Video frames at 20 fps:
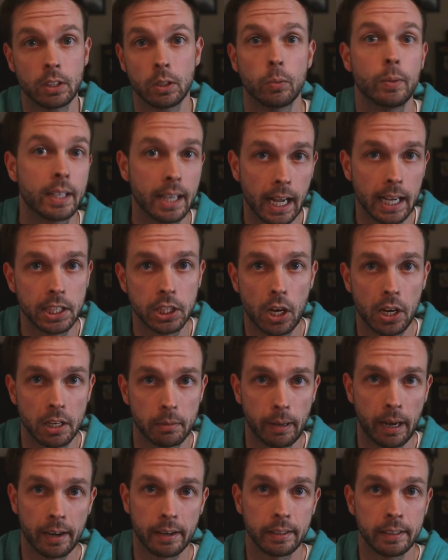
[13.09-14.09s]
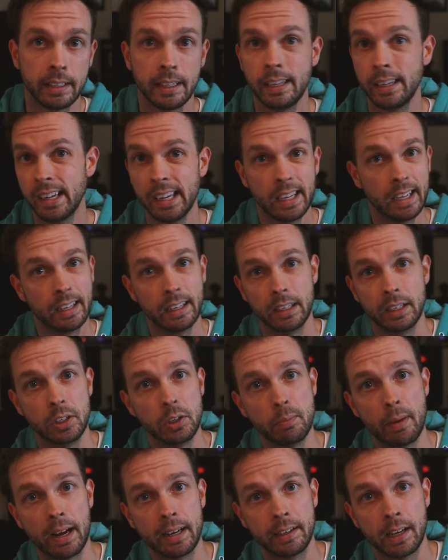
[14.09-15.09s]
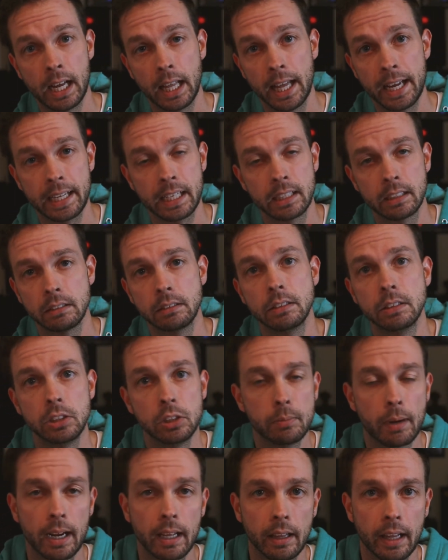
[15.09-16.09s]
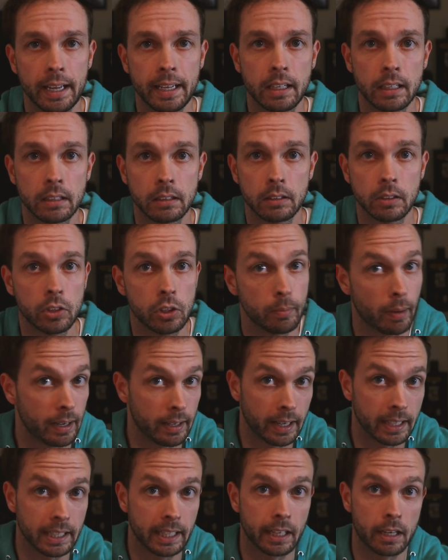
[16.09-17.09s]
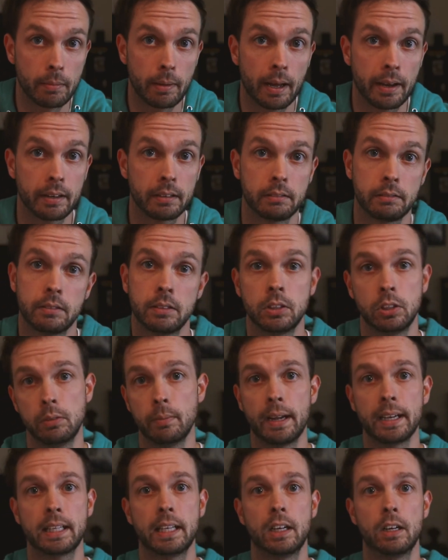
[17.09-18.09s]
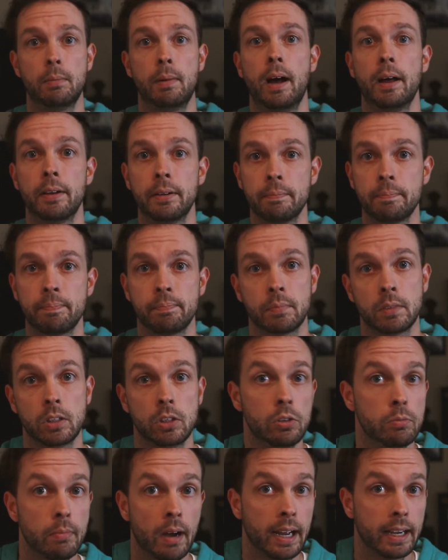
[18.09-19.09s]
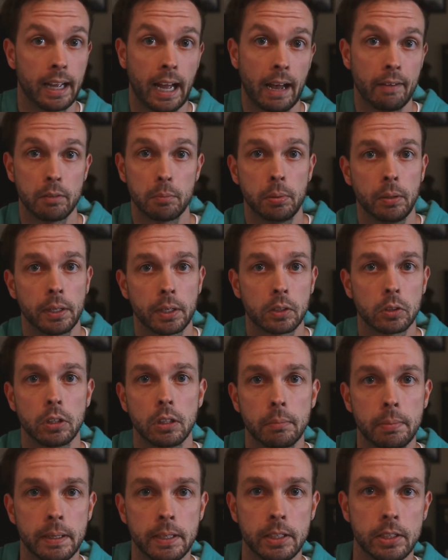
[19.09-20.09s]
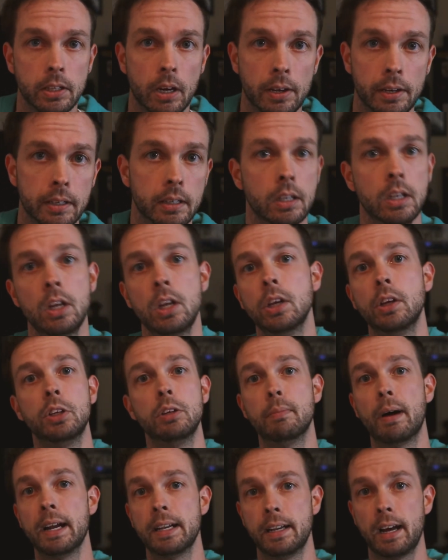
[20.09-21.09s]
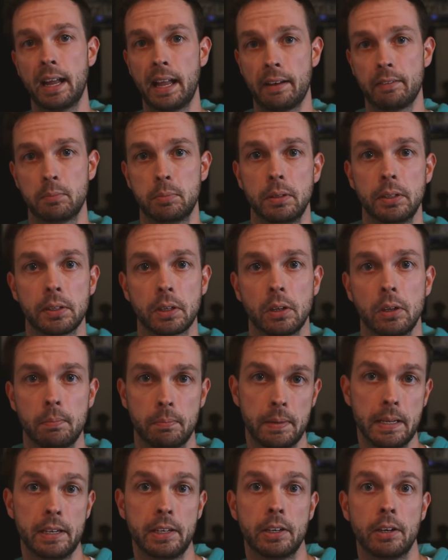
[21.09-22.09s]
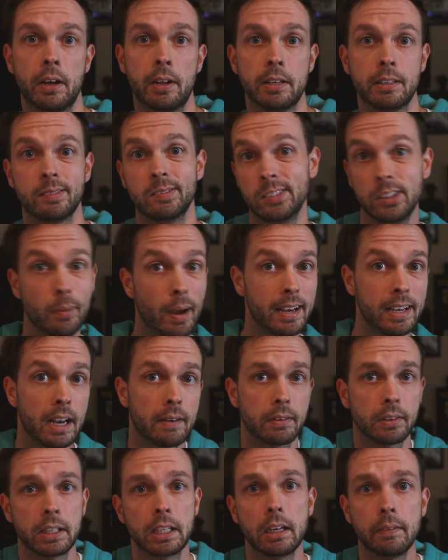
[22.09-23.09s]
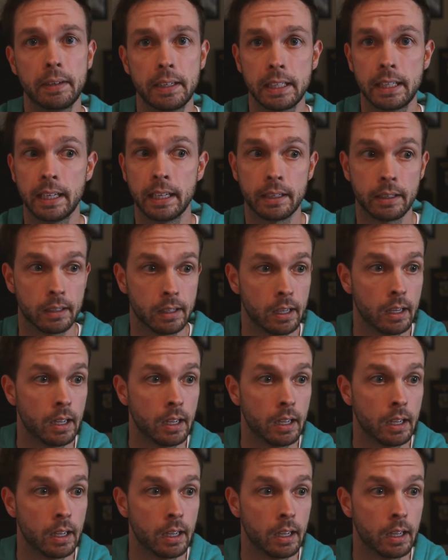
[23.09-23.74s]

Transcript: We gotta talk about it. You might not like it, you might like it, you might not care about it, you might care about it, you might have a political opinion on it, you might not have a political opinion on it, you might never think of it again.